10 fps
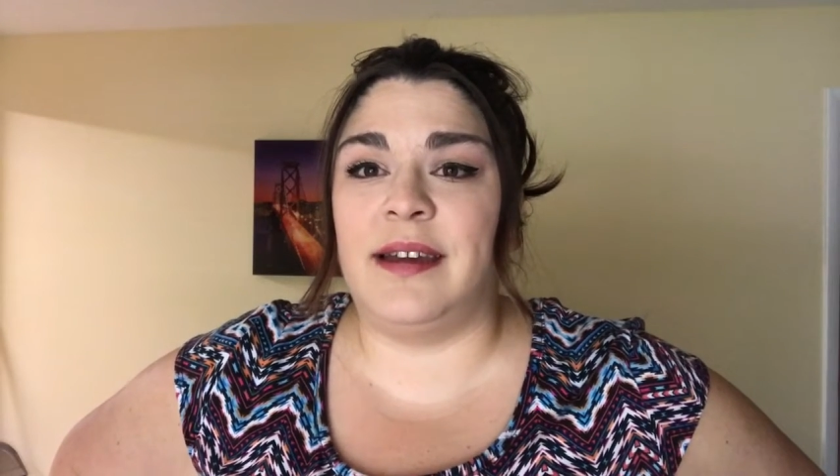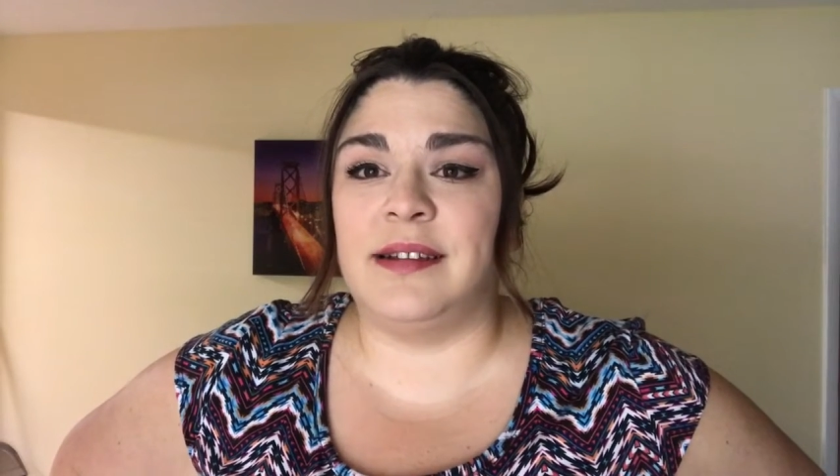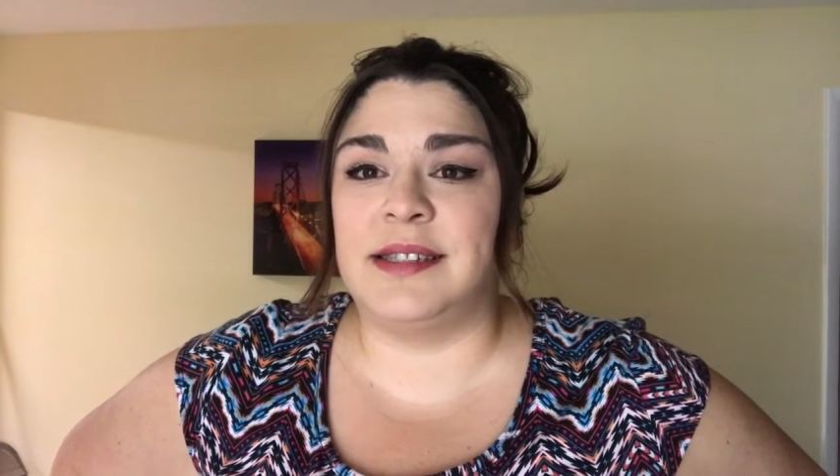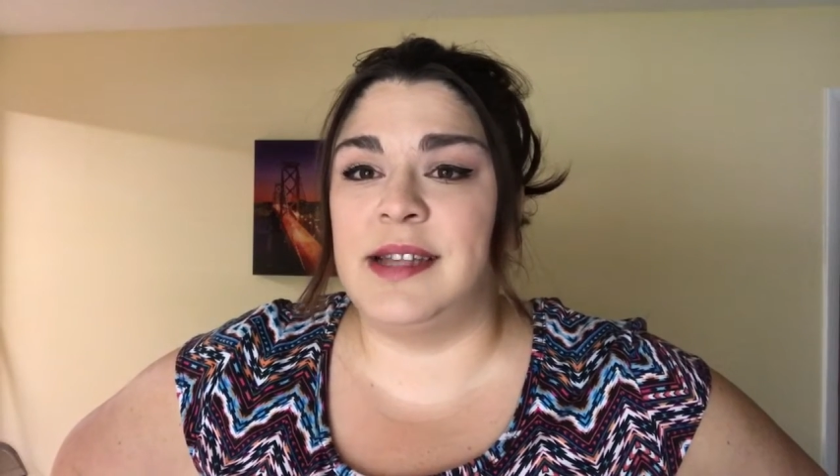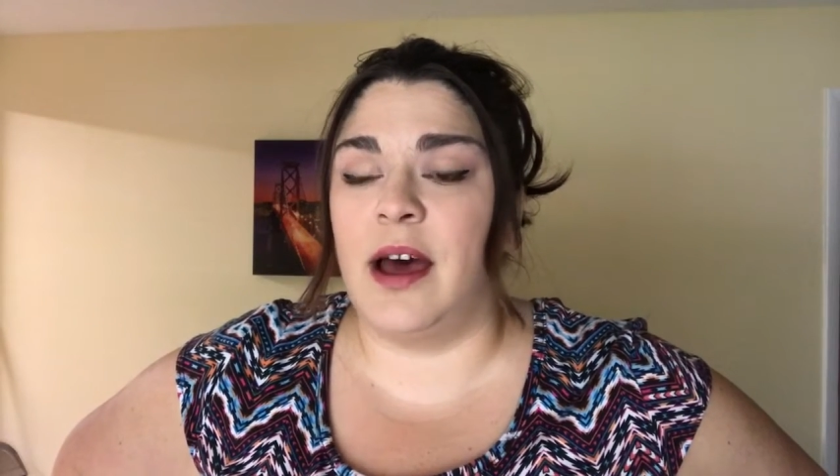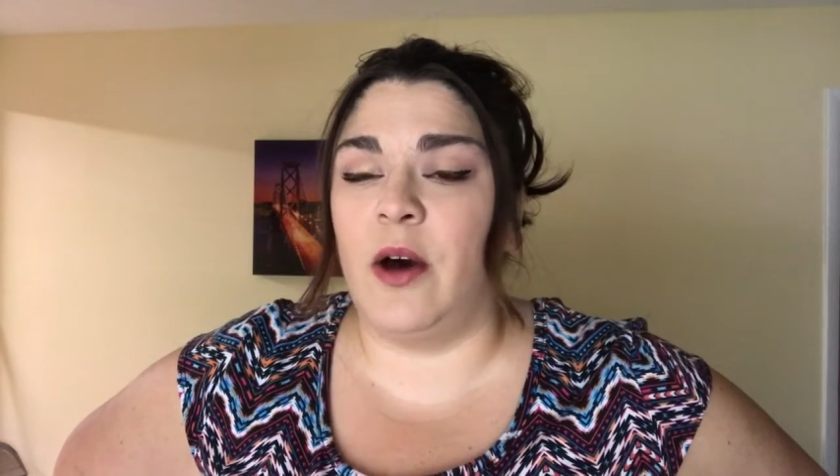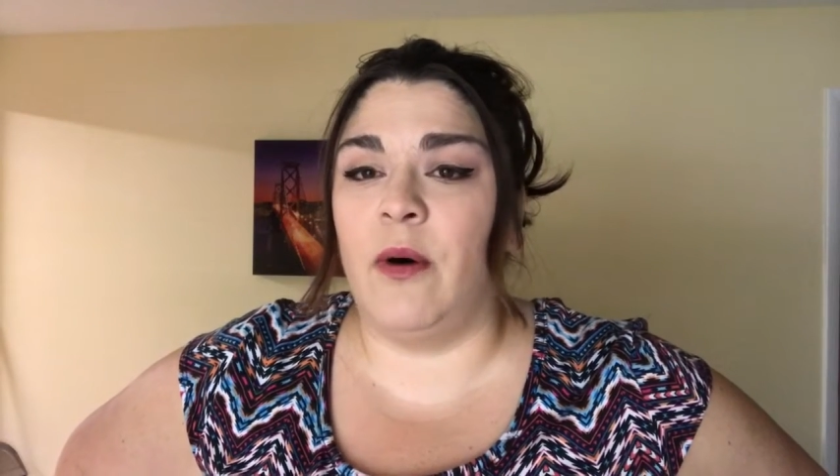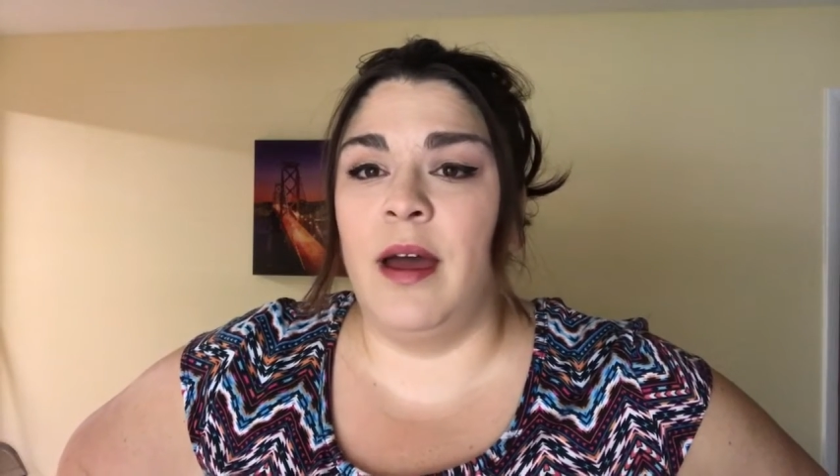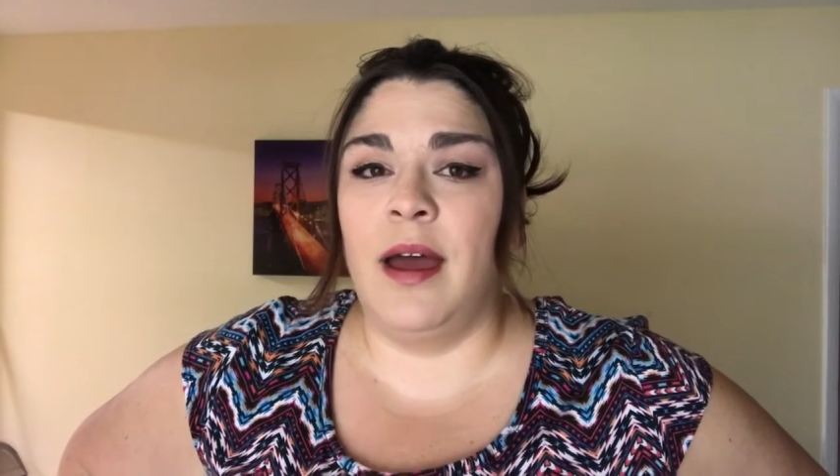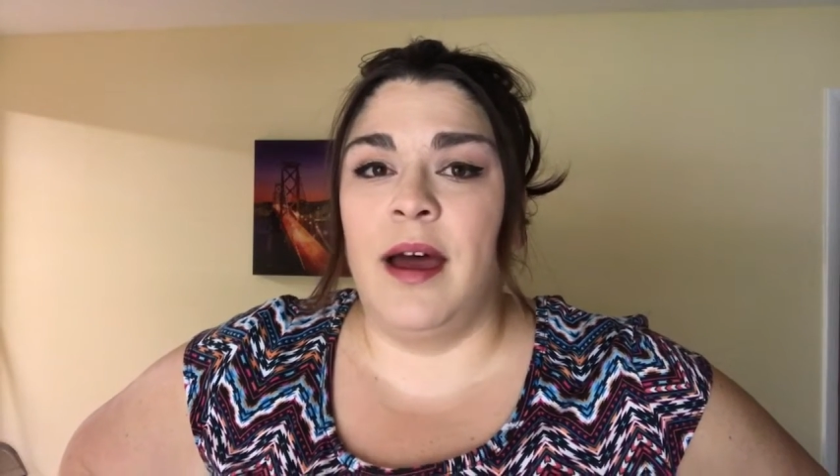And
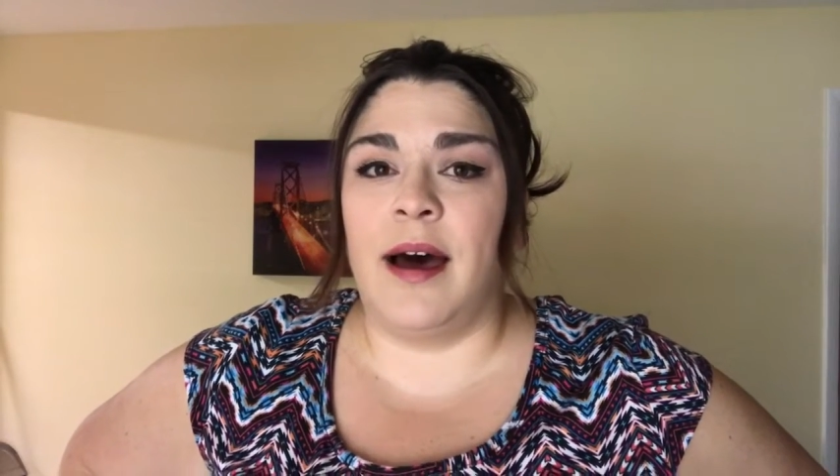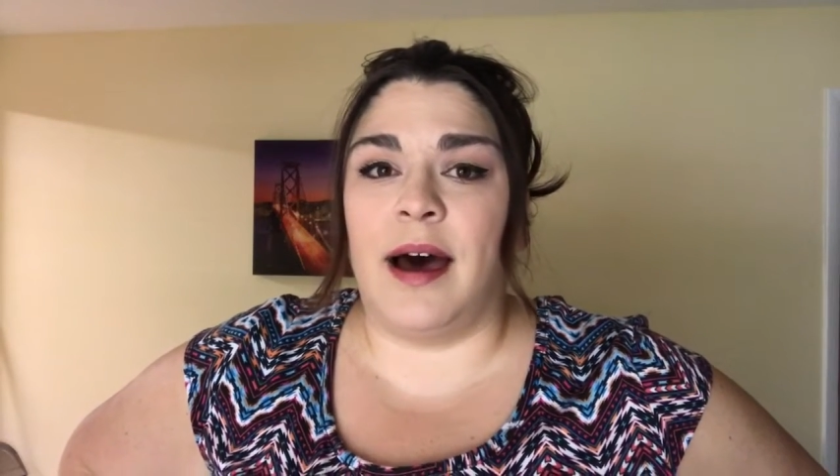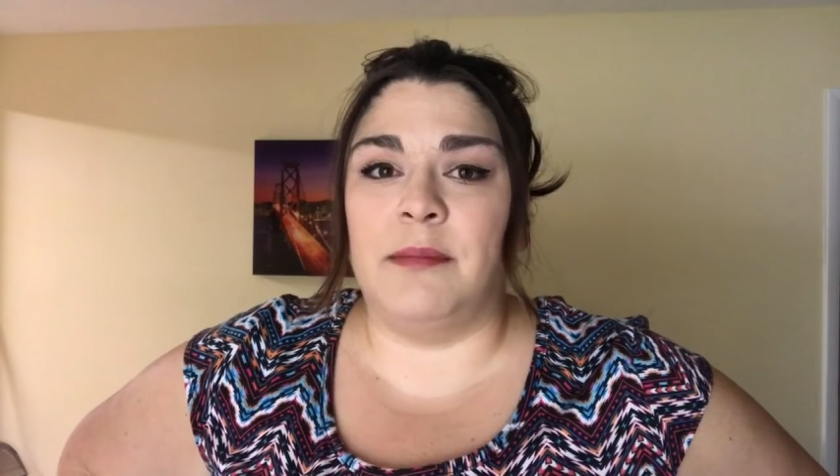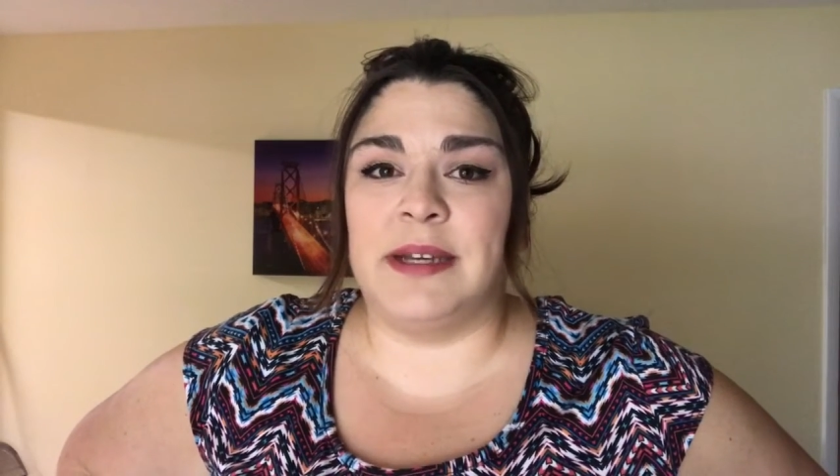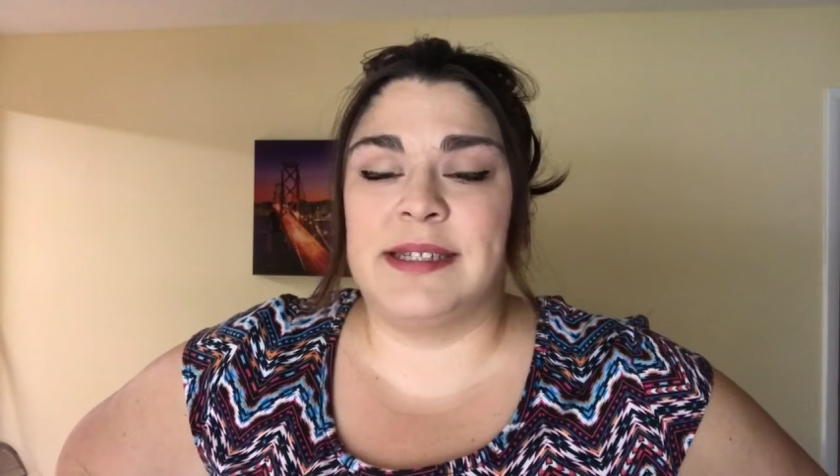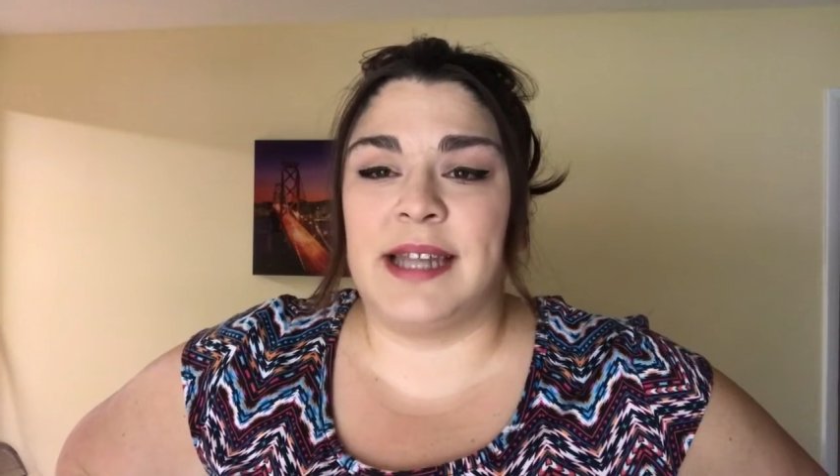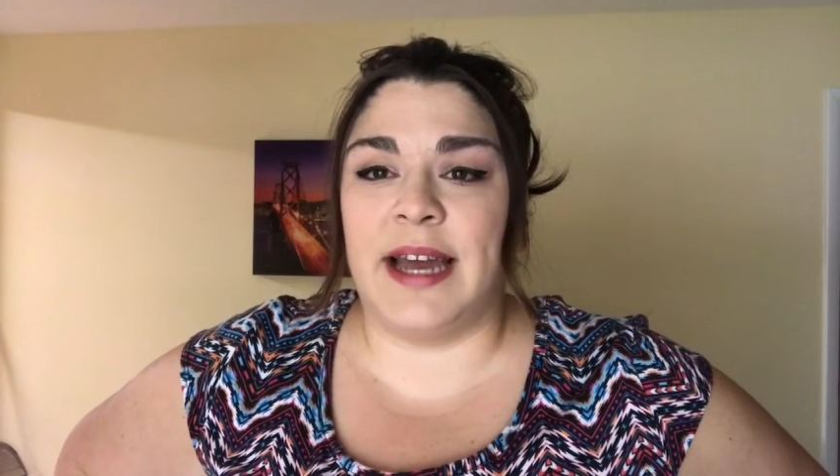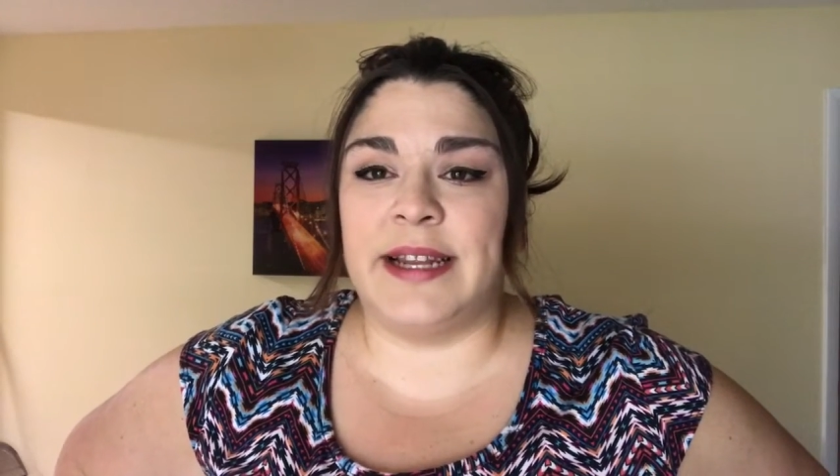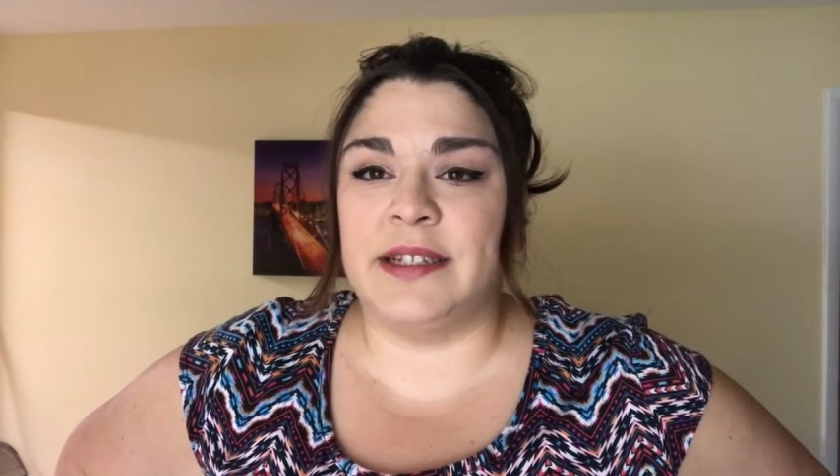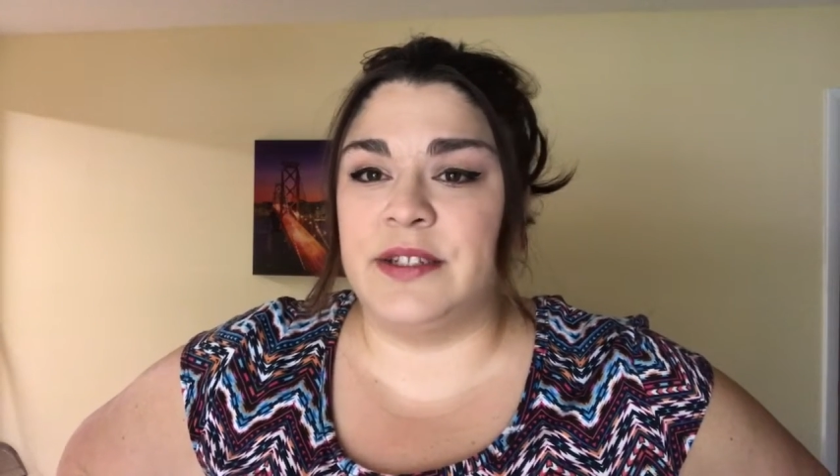so I'm
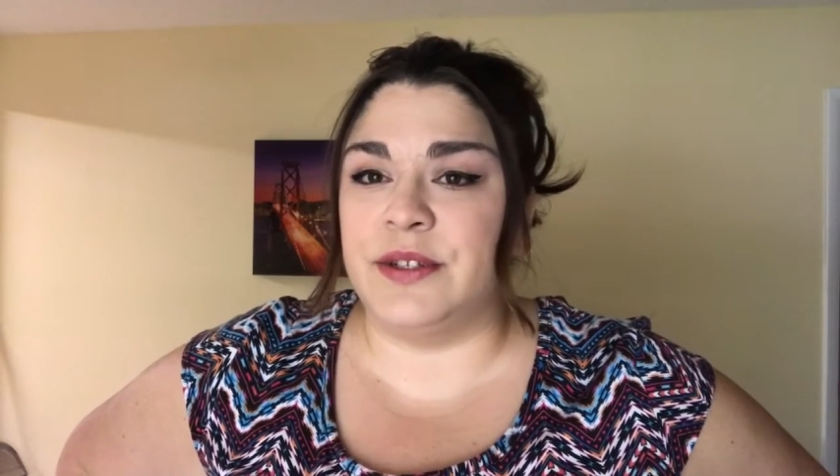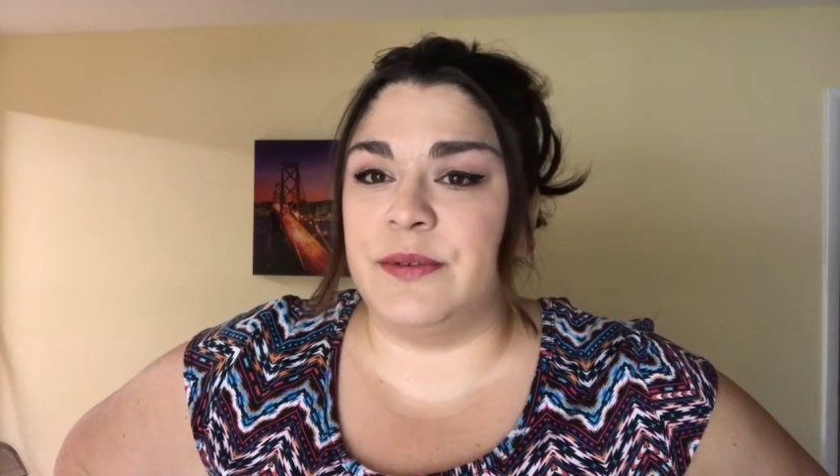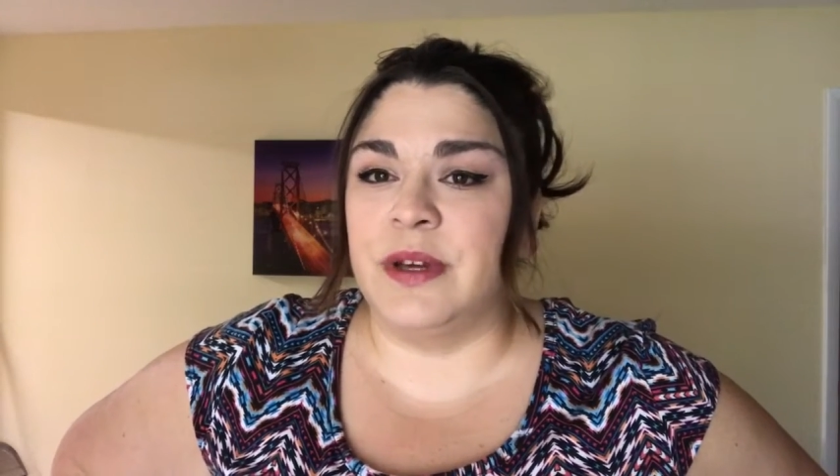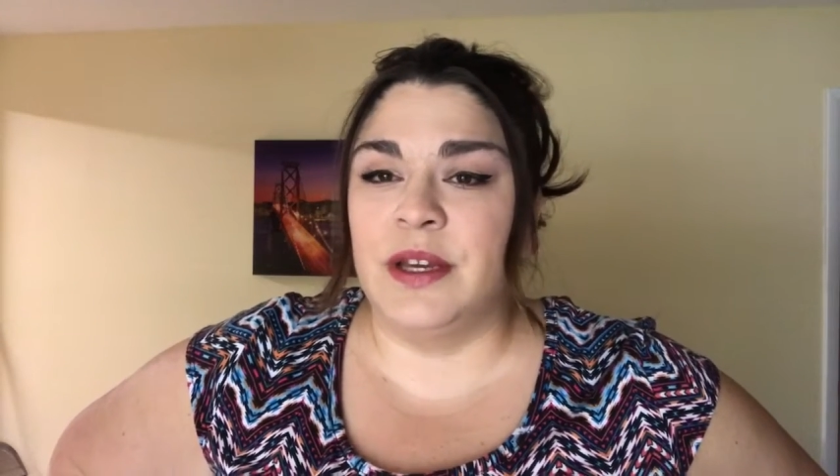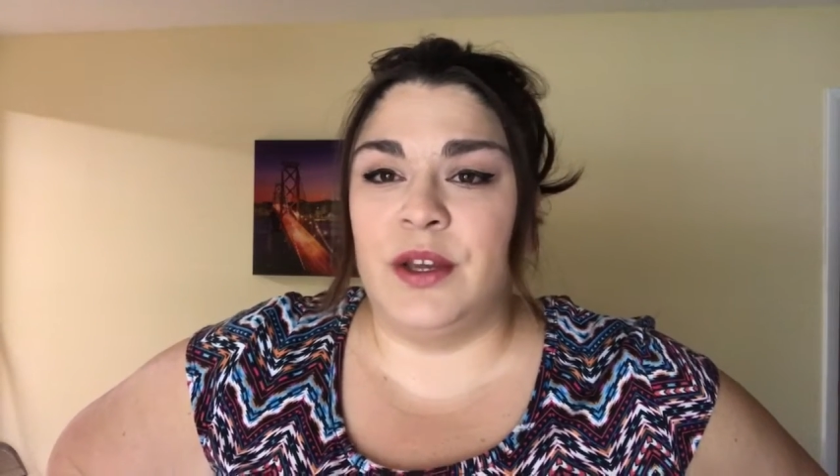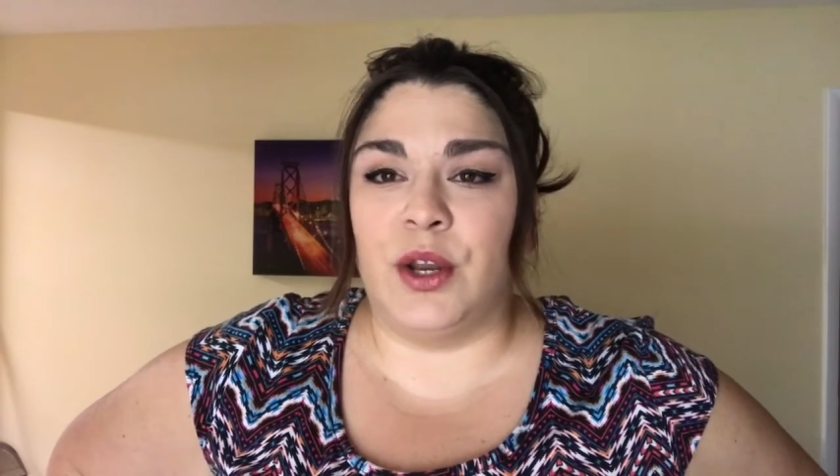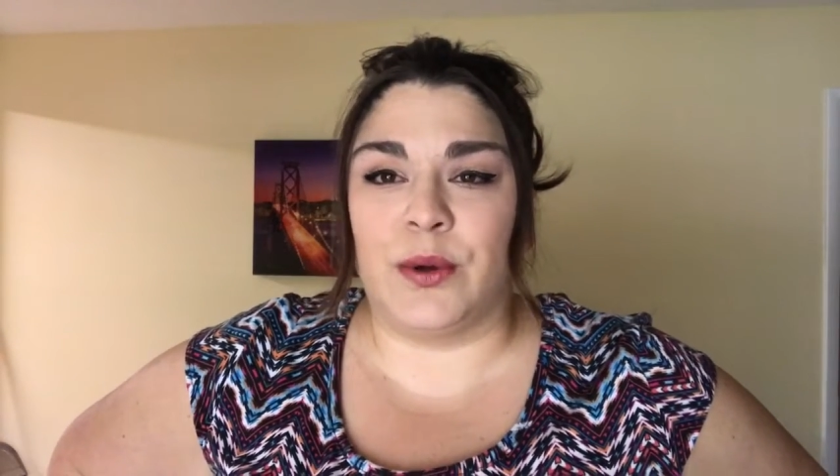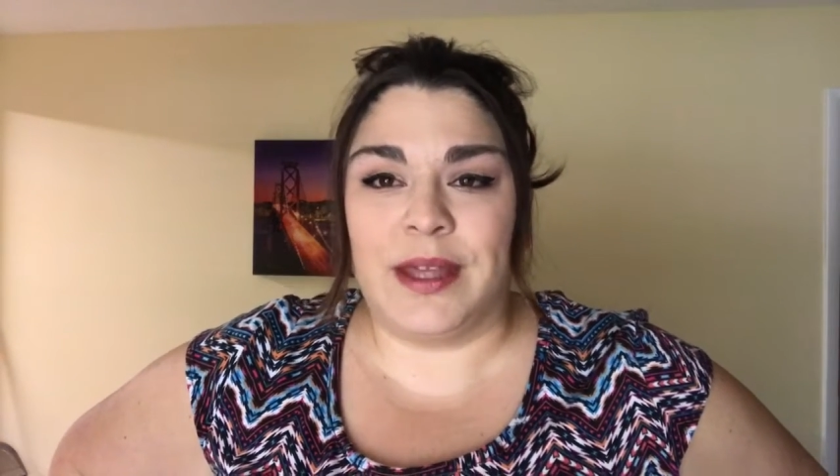excited to, you know,